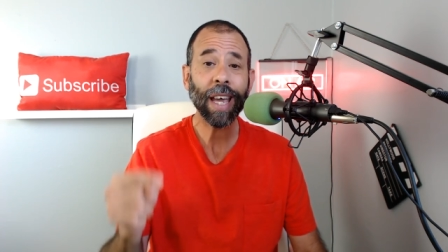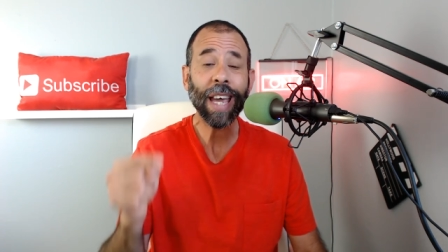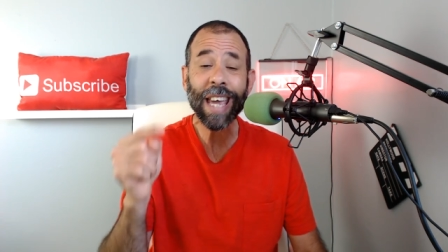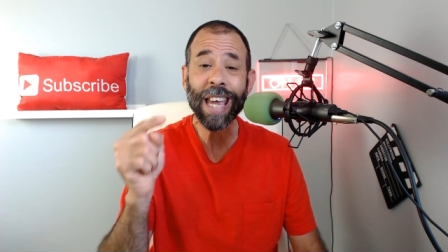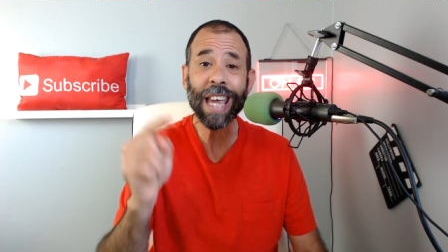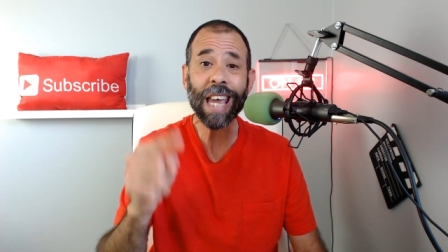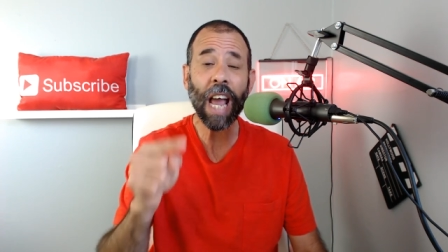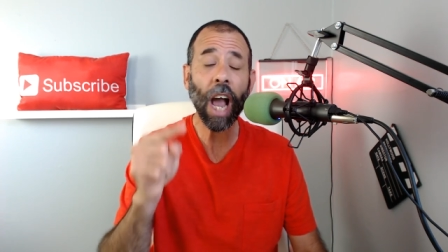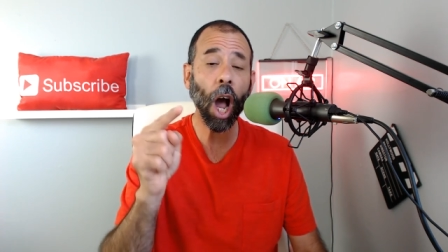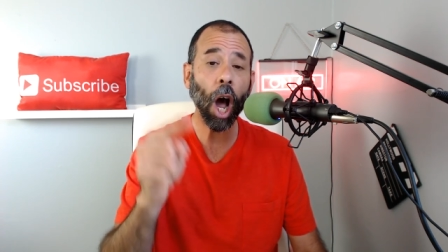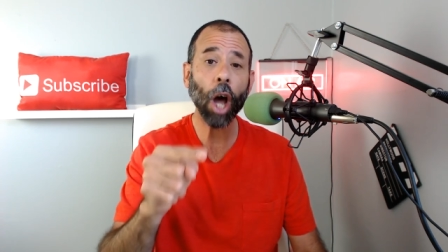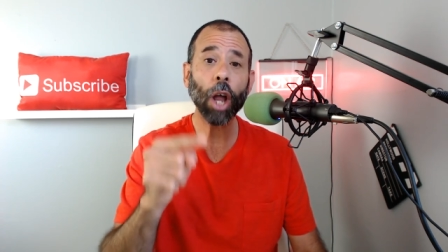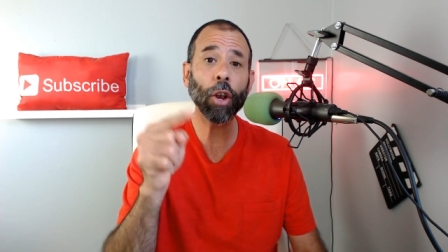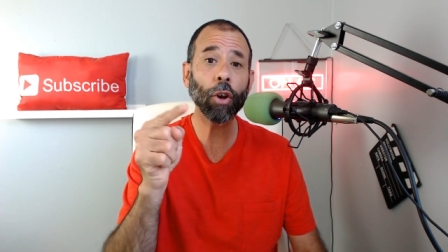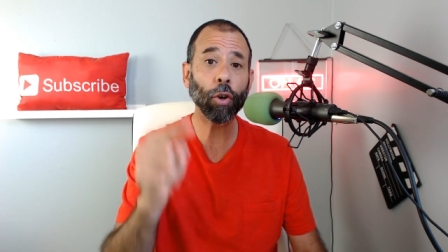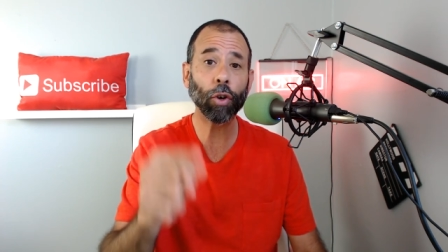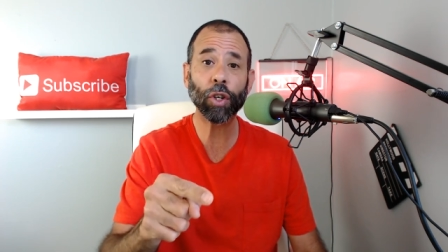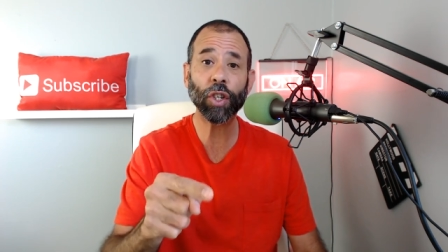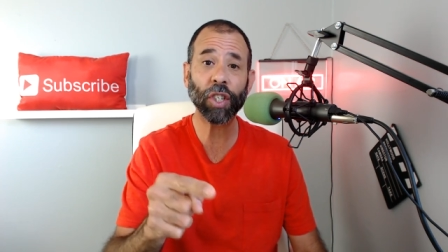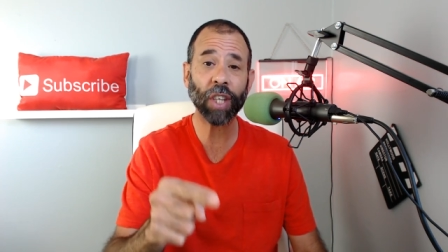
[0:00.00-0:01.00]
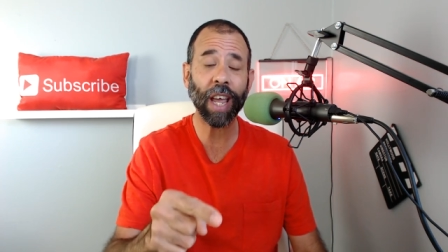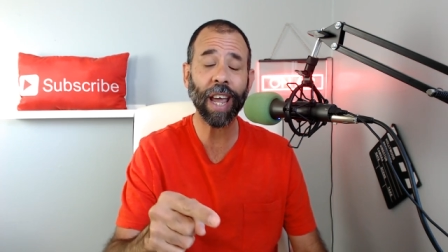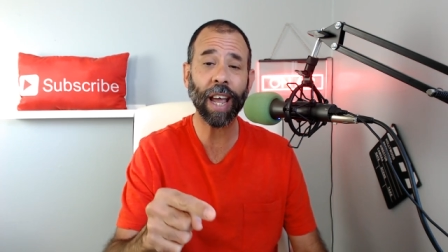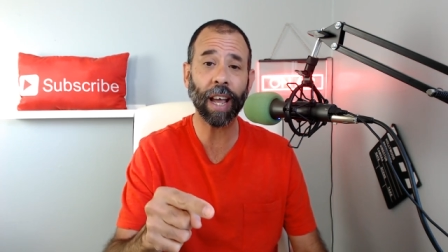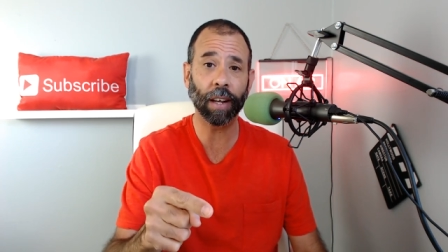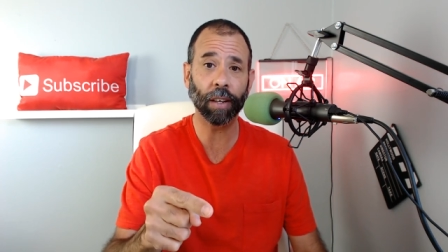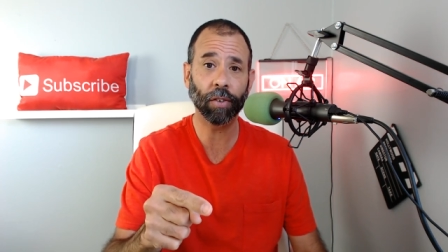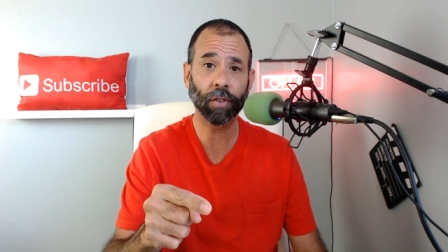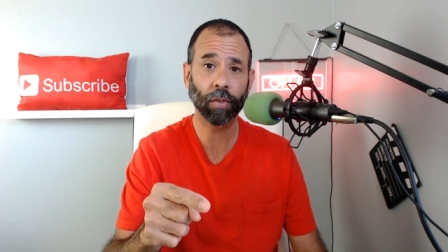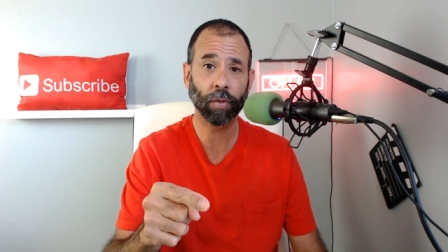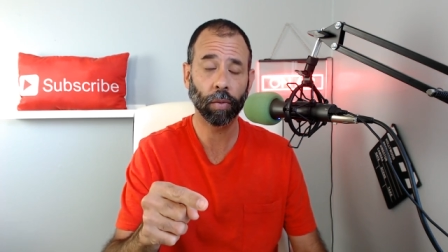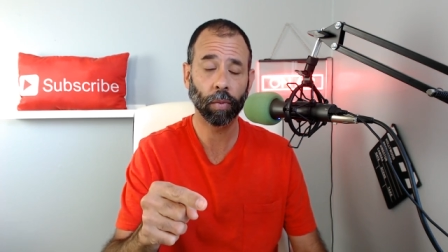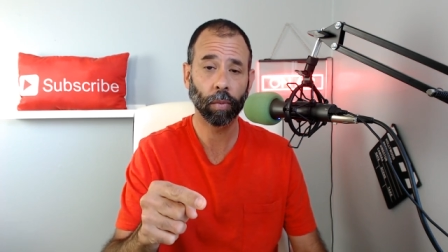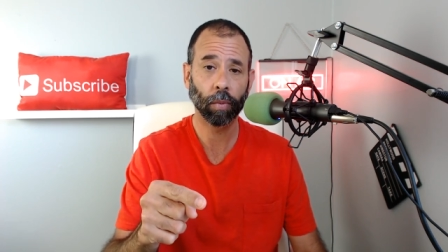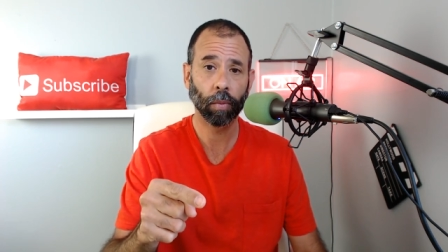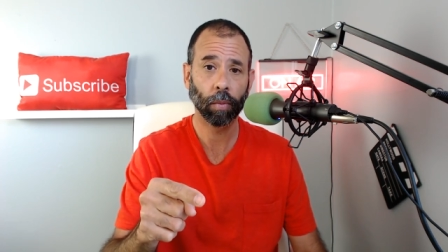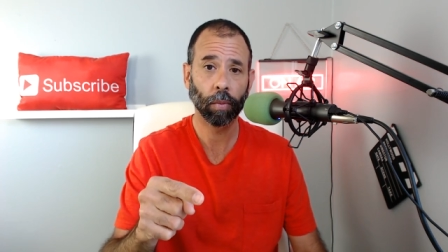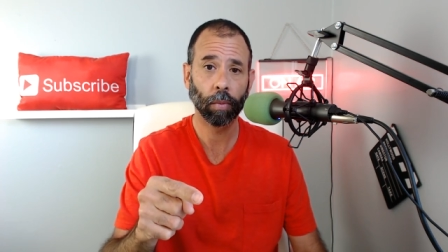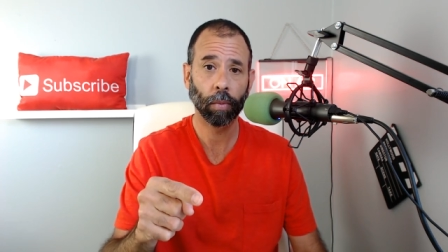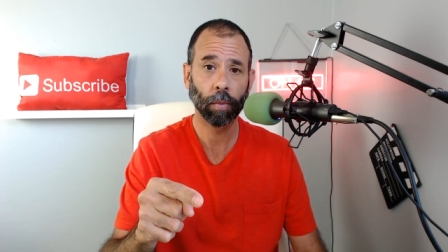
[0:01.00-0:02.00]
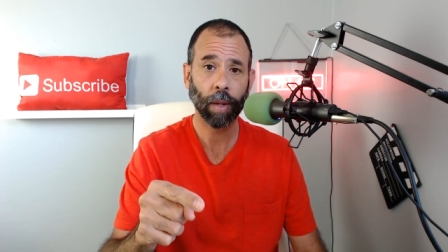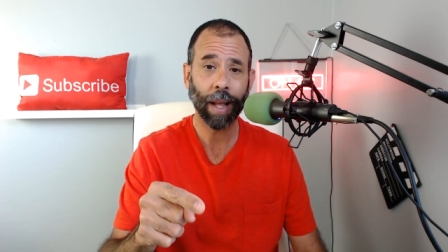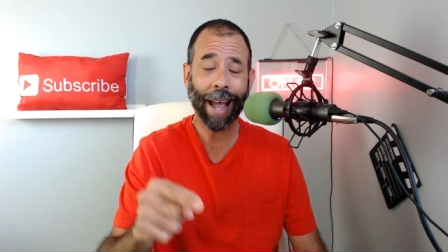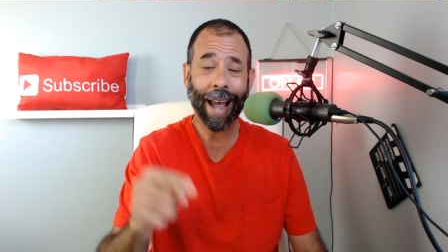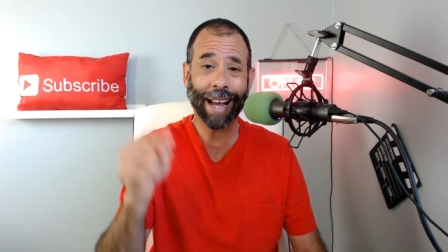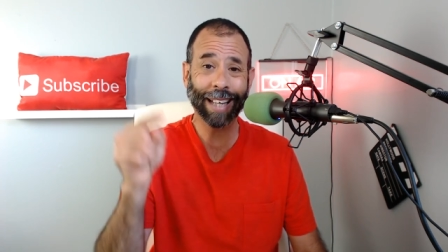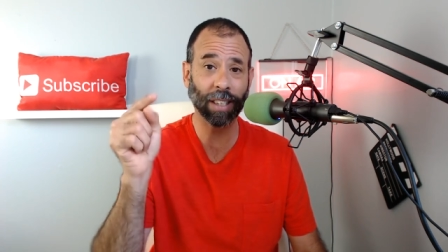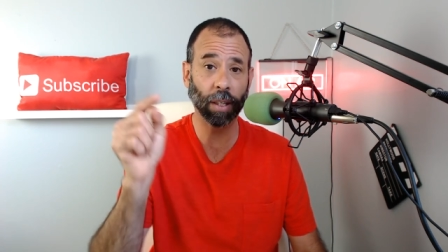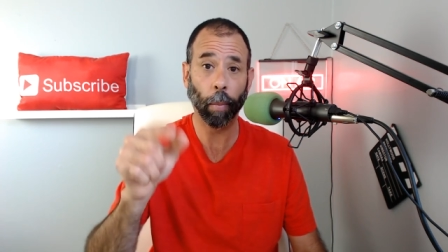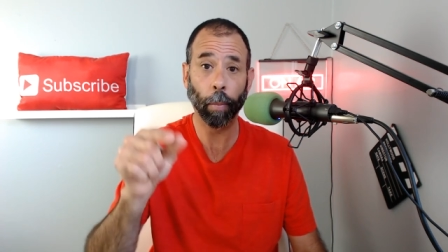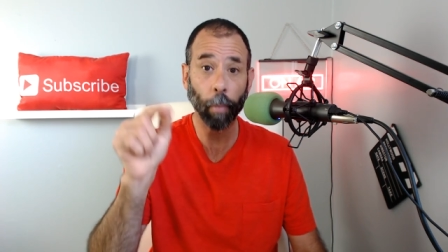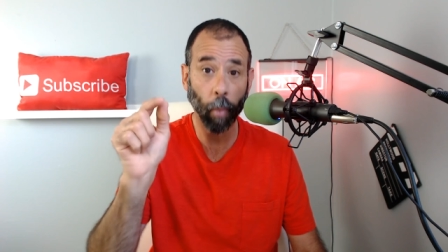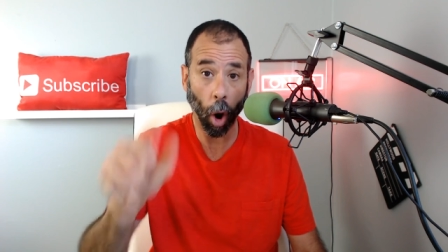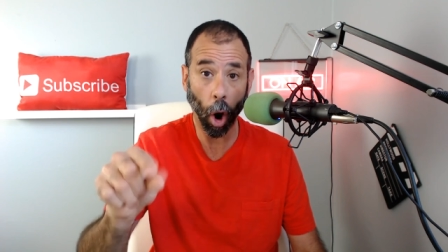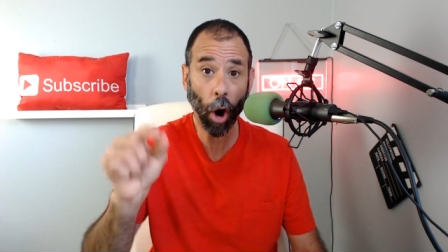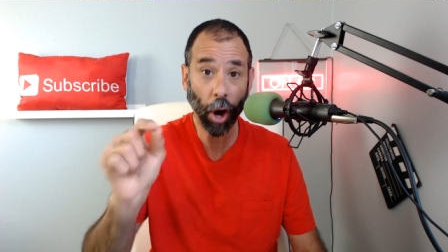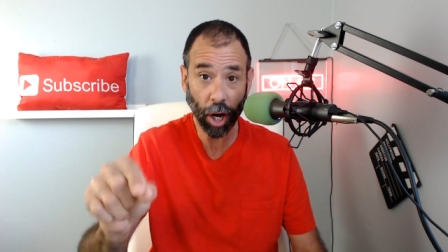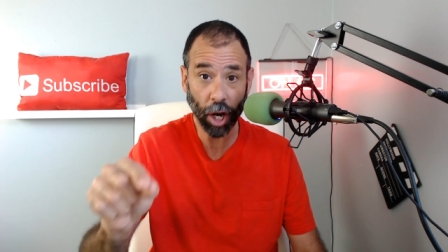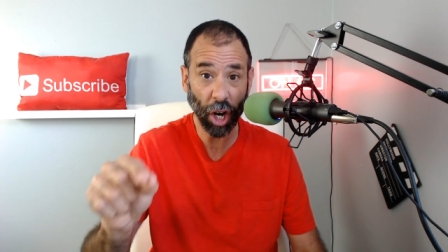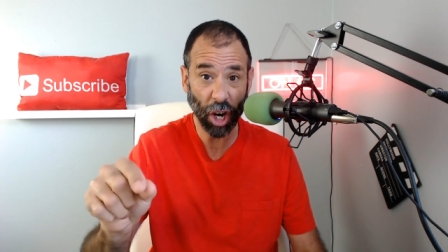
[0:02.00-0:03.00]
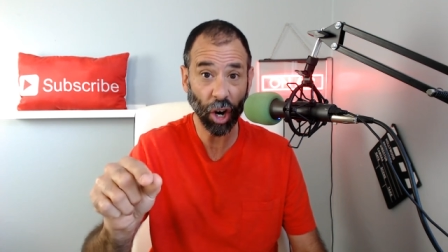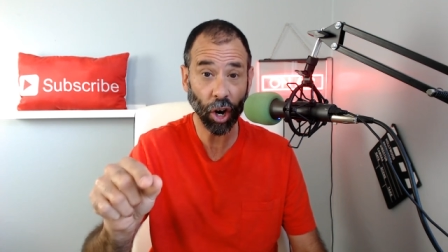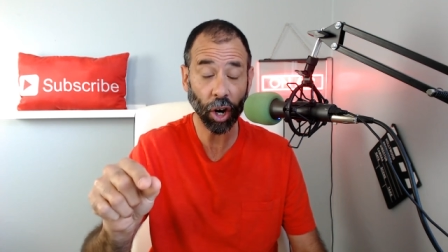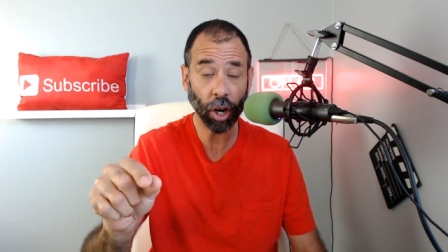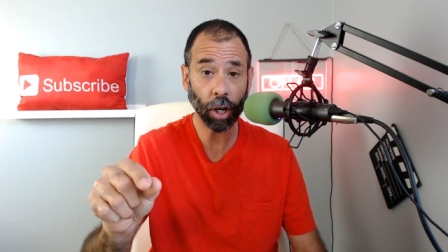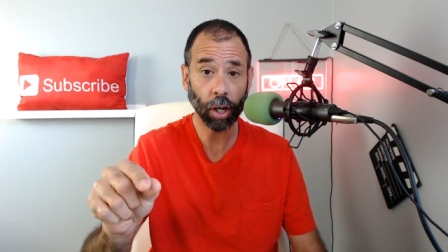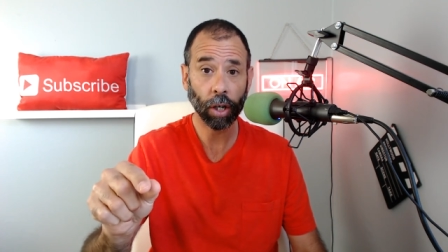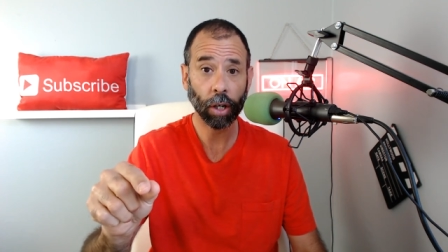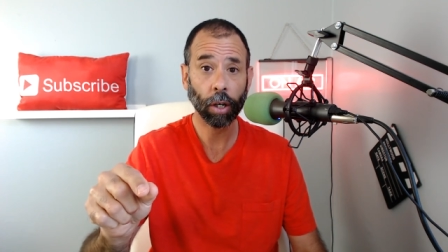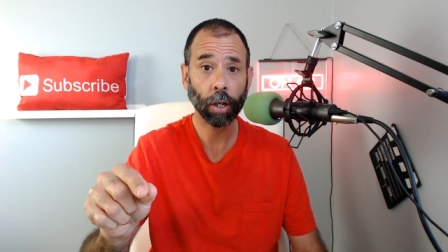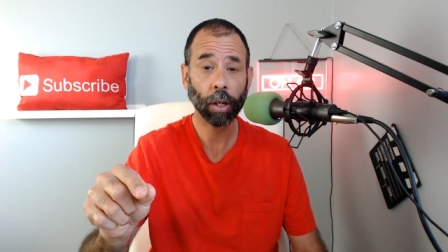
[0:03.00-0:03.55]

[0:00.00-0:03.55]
he understands as a marketer,